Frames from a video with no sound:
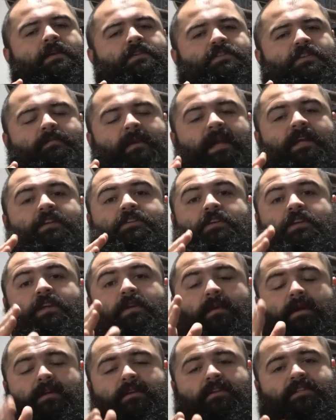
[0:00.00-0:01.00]
So make sure
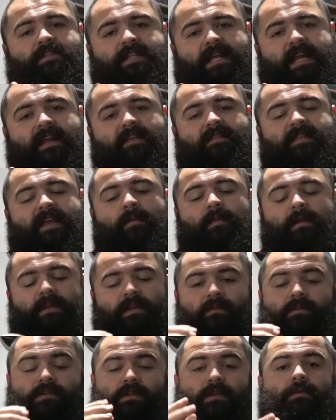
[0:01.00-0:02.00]
you understand that when
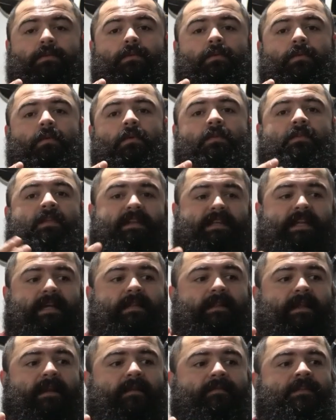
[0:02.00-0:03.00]
you do the
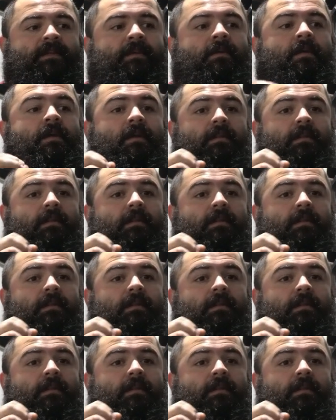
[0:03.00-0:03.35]
deadlift,